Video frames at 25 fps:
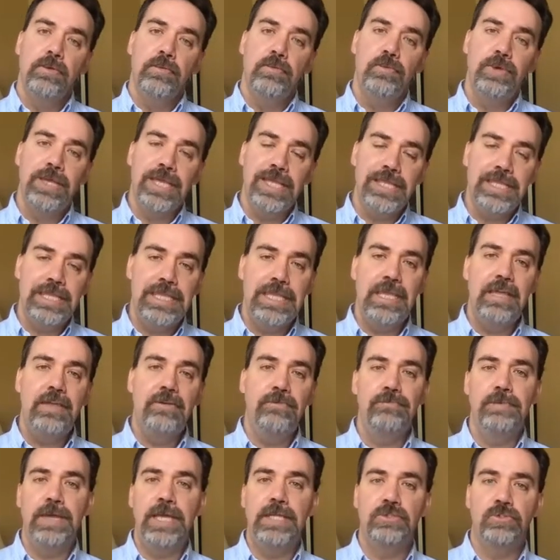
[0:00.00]
We can think
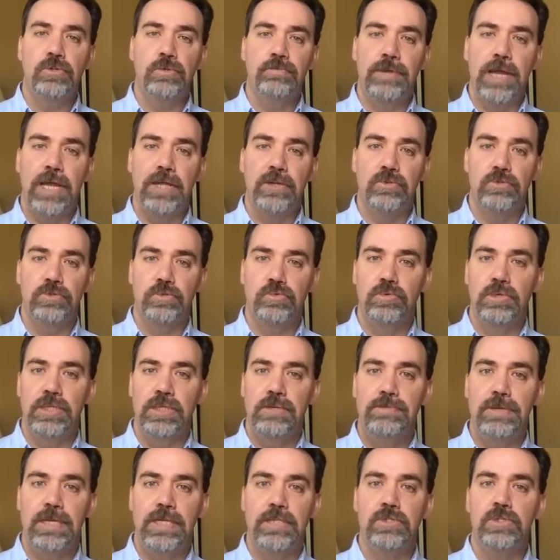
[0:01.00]
of major and minor as really
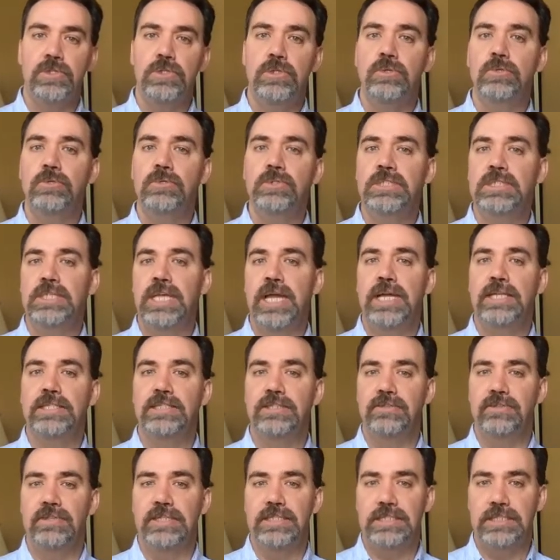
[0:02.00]
being two
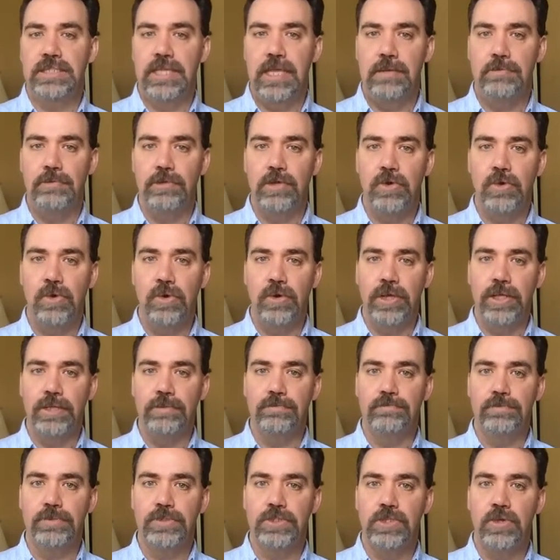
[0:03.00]
sides of the same coin.
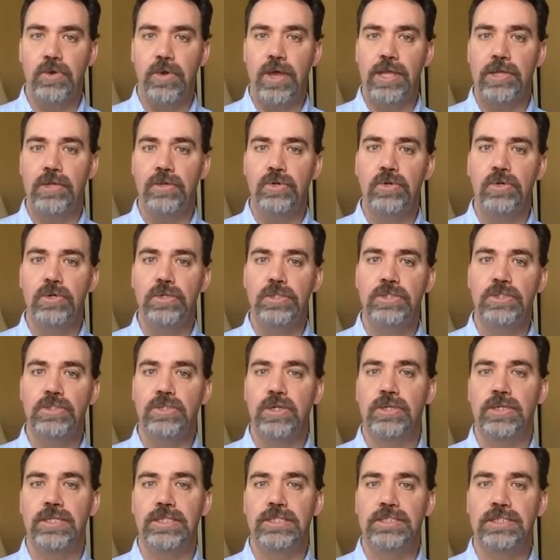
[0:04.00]
So I could
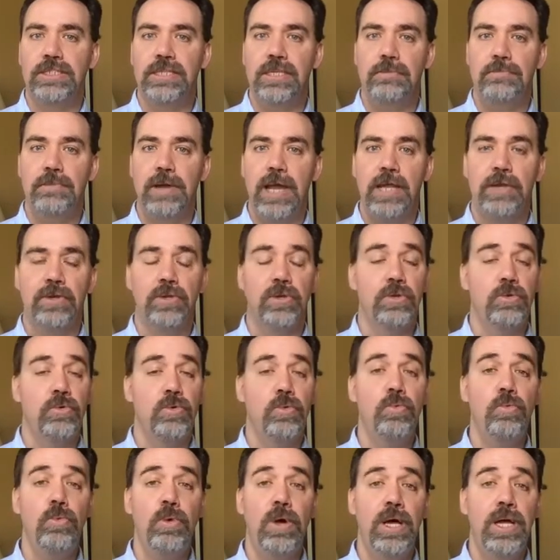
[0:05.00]
start in C minor,
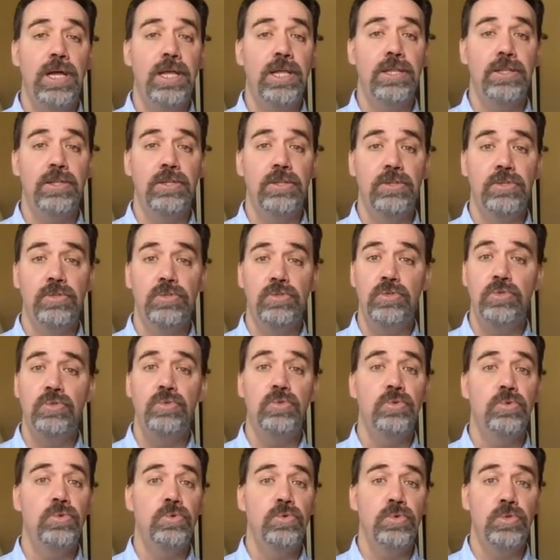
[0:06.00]
1,
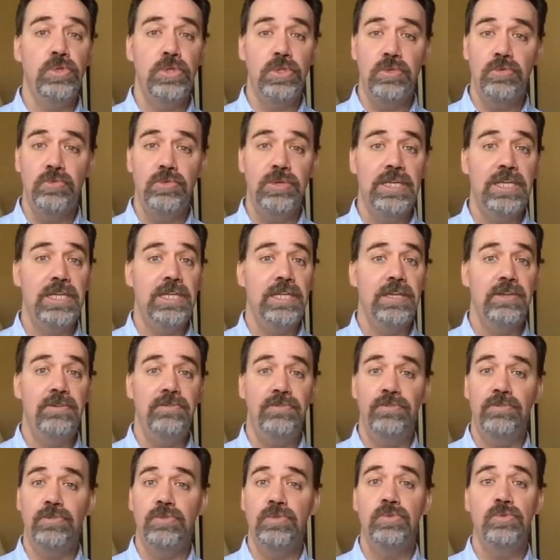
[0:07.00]
2, 3,
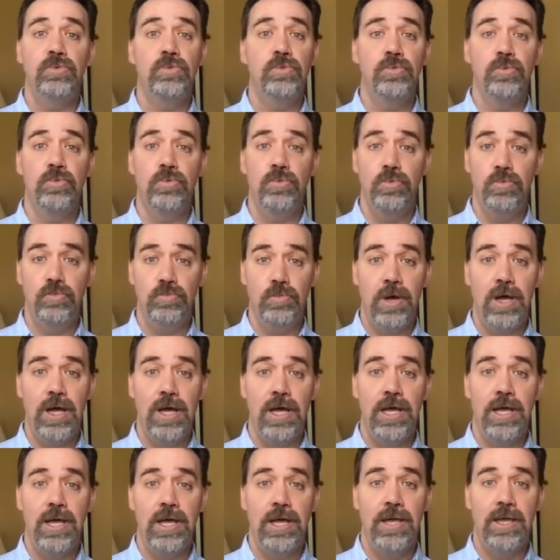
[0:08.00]
2,
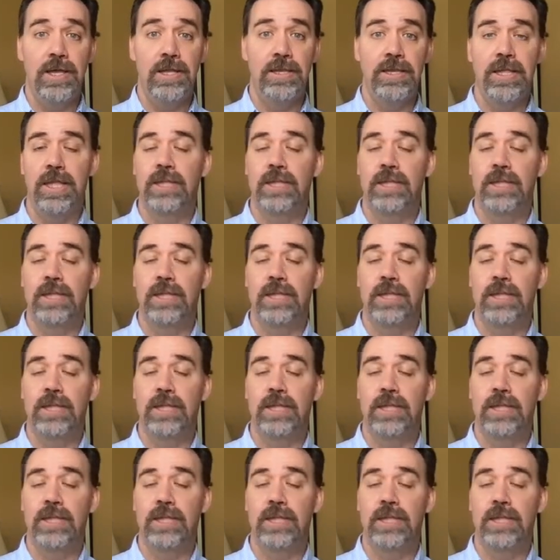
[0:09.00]
1.